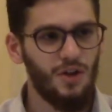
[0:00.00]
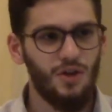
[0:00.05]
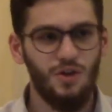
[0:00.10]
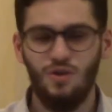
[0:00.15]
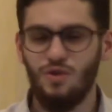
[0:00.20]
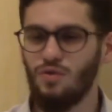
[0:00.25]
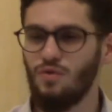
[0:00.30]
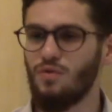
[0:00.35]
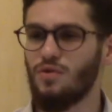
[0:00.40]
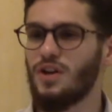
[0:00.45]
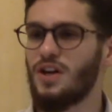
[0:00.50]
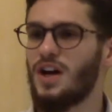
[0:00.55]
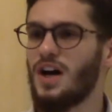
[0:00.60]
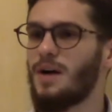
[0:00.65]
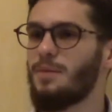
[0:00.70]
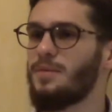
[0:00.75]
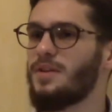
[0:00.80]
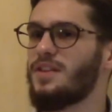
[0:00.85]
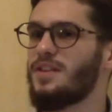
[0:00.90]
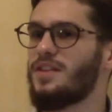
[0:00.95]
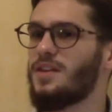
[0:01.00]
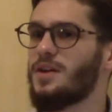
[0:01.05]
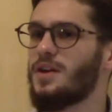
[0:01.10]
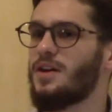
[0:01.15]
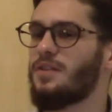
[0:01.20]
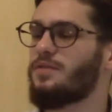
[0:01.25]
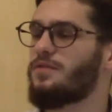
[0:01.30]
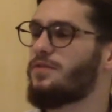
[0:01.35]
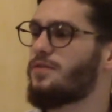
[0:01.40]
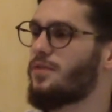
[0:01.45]
to come in
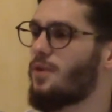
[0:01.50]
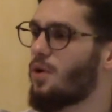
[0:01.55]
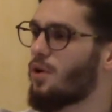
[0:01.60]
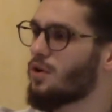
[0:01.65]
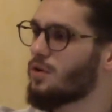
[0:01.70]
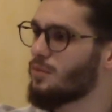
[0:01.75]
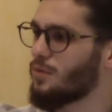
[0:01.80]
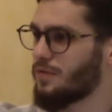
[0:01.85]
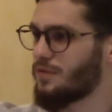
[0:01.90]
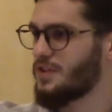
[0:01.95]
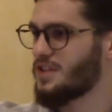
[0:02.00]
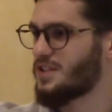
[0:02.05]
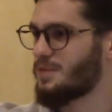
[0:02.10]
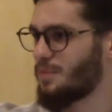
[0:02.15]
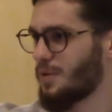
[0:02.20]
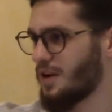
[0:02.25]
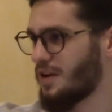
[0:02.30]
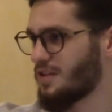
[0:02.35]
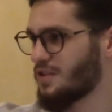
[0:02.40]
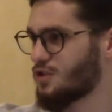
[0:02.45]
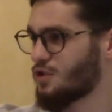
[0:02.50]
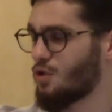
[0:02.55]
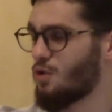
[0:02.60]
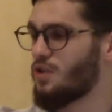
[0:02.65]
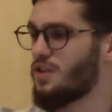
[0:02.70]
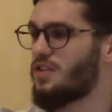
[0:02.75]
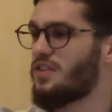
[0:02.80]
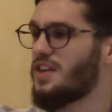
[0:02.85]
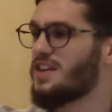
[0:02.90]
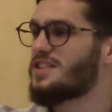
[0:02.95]
the form of his parents. So
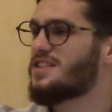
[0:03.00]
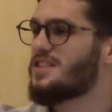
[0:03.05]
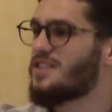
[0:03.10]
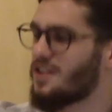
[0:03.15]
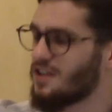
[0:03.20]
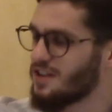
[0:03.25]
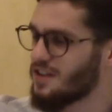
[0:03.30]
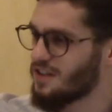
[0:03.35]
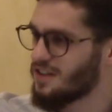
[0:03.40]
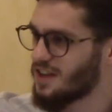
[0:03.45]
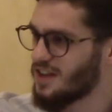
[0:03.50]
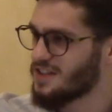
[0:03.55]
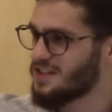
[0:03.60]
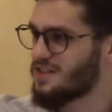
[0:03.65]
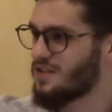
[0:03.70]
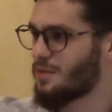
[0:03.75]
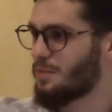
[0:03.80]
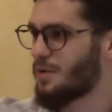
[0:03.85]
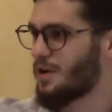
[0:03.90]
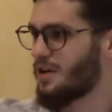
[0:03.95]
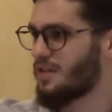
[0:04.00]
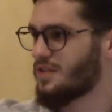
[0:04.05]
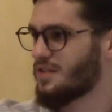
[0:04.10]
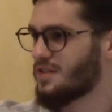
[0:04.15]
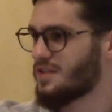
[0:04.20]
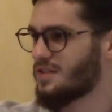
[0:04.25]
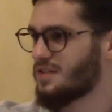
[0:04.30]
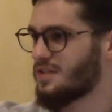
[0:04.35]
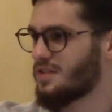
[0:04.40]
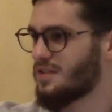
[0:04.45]
he thinks that's their
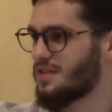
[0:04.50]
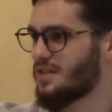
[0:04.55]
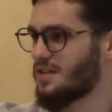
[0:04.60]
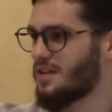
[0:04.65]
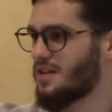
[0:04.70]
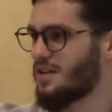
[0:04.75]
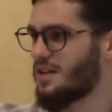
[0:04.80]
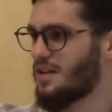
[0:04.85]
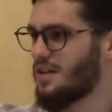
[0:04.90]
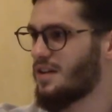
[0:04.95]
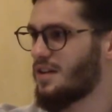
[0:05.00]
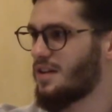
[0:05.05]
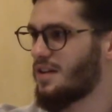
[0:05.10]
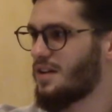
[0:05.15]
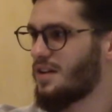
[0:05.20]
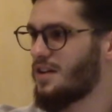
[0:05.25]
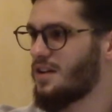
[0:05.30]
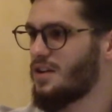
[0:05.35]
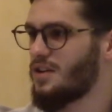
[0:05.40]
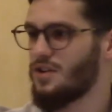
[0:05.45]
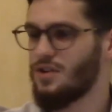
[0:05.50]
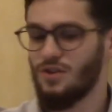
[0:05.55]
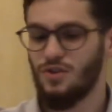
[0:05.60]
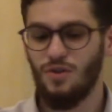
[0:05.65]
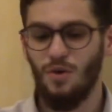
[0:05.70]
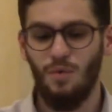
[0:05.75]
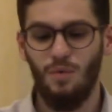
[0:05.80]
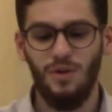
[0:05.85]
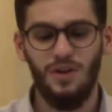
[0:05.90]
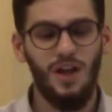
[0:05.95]
parents.
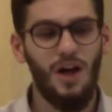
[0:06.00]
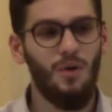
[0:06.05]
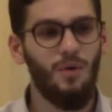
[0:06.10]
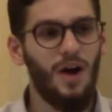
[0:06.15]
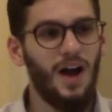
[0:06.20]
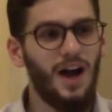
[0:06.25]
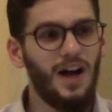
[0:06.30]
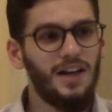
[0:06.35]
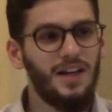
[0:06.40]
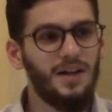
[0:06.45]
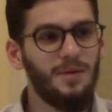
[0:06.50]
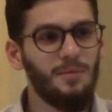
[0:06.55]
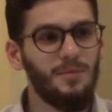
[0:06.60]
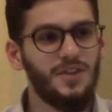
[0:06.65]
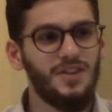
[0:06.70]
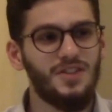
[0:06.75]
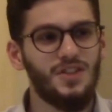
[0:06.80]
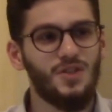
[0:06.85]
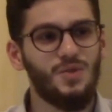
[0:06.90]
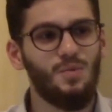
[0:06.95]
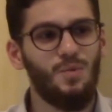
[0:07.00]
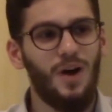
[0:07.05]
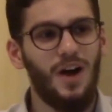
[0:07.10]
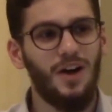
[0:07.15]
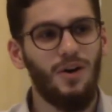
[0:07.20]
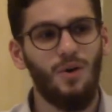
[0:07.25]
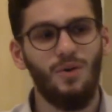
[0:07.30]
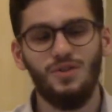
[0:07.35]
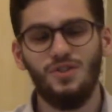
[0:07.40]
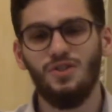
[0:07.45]
So Wallahu A'lam, this is
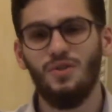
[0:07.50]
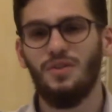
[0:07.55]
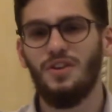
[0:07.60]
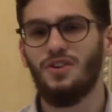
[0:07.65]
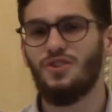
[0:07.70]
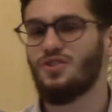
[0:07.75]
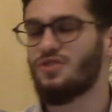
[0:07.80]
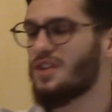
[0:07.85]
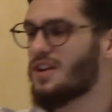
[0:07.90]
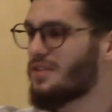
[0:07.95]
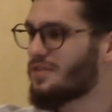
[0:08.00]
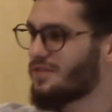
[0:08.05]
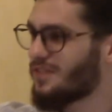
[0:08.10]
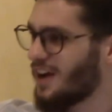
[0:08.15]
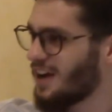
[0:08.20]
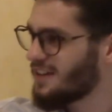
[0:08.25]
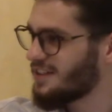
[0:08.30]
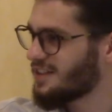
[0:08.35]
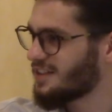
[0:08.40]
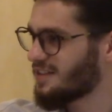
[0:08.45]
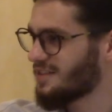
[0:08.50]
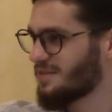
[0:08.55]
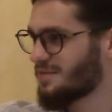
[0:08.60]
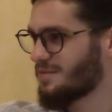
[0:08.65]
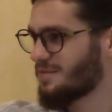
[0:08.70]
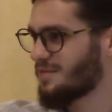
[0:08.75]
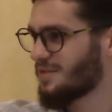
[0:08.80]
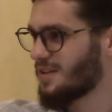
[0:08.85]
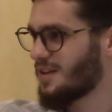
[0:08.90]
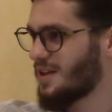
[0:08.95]
why also they're trying to find it.
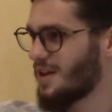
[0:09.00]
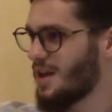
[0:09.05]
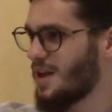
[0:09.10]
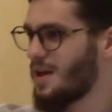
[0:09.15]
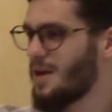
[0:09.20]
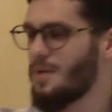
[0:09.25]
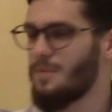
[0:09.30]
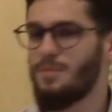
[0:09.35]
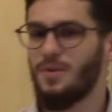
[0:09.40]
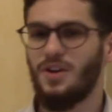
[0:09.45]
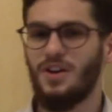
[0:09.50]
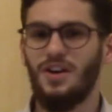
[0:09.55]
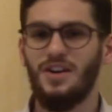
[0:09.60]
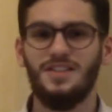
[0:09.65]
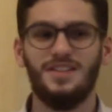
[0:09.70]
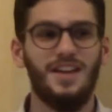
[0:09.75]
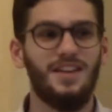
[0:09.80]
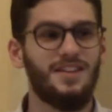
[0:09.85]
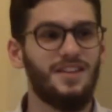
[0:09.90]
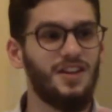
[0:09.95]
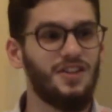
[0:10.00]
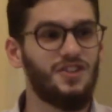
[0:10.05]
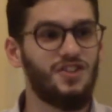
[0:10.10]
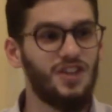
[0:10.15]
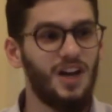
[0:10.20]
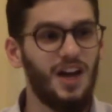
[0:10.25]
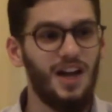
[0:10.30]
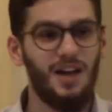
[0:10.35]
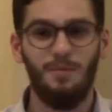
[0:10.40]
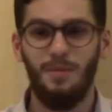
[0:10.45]
Because a
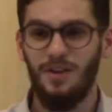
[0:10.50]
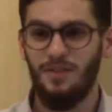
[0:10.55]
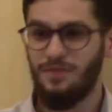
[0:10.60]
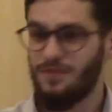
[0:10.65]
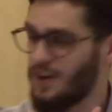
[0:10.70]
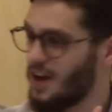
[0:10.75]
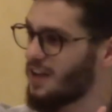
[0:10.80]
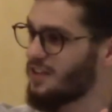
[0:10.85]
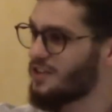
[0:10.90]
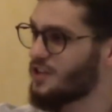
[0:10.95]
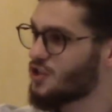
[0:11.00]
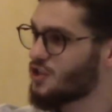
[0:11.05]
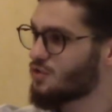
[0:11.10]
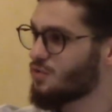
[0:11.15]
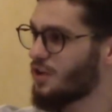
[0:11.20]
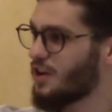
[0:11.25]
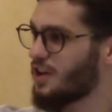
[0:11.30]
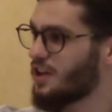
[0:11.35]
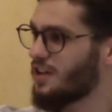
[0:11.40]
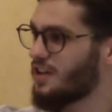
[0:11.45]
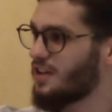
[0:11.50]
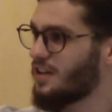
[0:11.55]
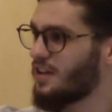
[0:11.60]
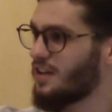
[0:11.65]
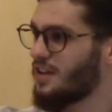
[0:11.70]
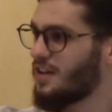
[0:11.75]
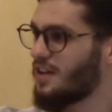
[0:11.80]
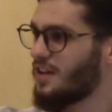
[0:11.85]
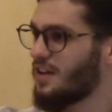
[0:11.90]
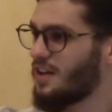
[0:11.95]
Dajjal may find this ring
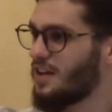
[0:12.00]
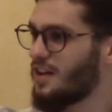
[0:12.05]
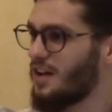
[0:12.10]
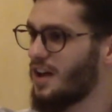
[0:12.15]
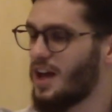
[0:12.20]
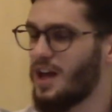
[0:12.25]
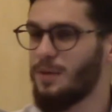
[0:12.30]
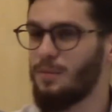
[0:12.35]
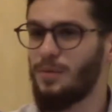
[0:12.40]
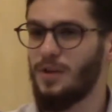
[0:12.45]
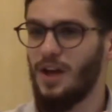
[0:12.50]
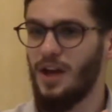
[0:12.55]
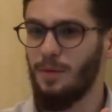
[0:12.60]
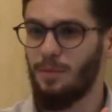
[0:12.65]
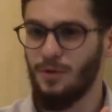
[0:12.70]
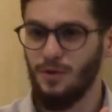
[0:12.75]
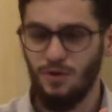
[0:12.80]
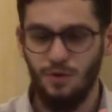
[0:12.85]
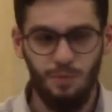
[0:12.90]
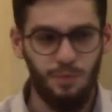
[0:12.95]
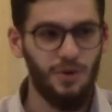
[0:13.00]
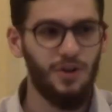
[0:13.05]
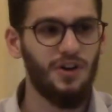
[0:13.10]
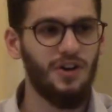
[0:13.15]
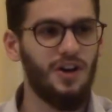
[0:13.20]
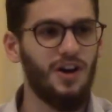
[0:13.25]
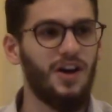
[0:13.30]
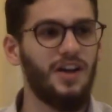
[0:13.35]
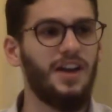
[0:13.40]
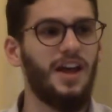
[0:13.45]
and be able to put it
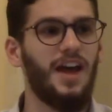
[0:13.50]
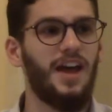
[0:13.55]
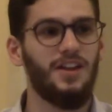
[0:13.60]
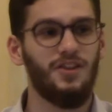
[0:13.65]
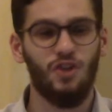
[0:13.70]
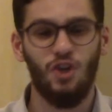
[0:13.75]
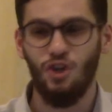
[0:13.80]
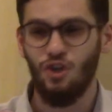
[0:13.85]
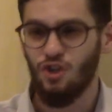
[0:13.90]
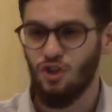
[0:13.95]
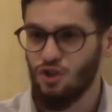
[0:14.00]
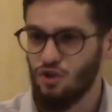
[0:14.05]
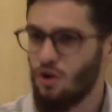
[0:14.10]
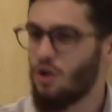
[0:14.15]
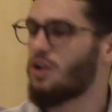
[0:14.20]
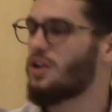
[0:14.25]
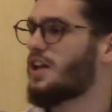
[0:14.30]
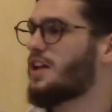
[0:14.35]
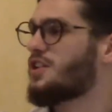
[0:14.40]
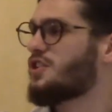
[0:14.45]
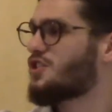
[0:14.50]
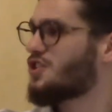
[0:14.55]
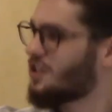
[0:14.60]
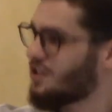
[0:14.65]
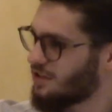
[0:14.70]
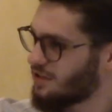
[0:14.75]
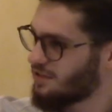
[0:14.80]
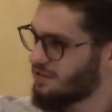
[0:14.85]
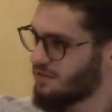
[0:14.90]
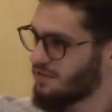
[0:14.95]
on and control al-jinn.